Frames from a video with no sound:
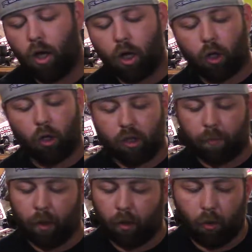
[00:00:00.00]
clutch
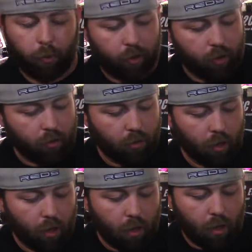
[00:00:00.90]
bell on it.
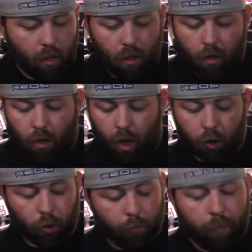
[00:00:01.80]

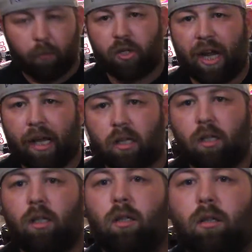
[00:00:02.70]
Aluminum chassis